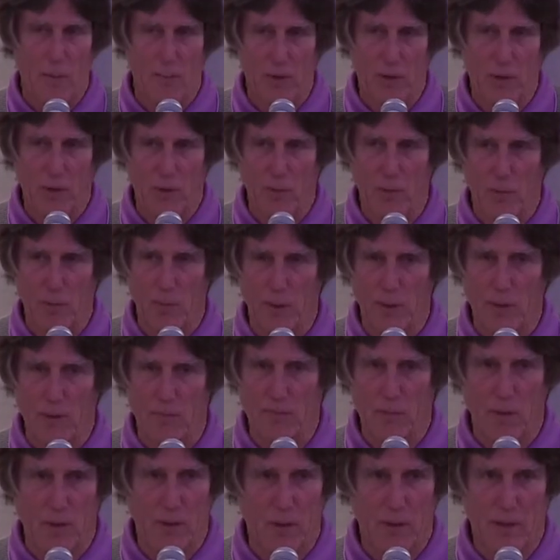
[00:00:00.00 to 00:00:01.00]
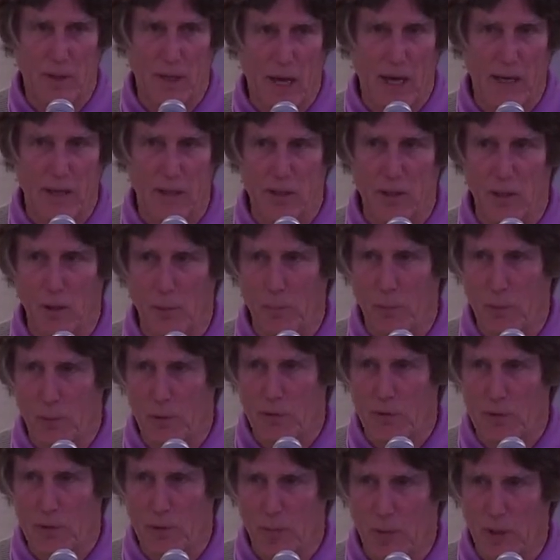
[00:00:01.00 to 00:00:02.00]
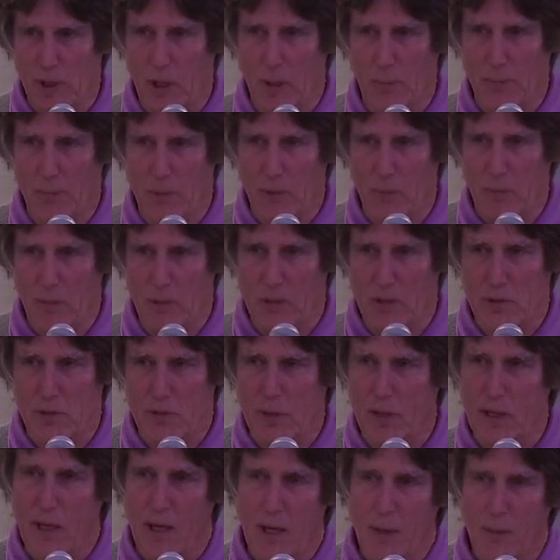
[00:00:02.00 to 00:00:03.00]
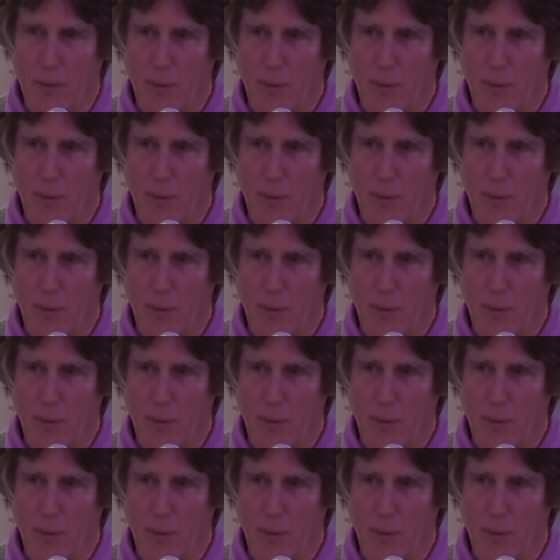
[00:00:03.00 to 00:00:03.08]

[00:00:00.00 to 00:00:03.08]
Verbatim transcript: but that would be the ideal person that would help their ministry.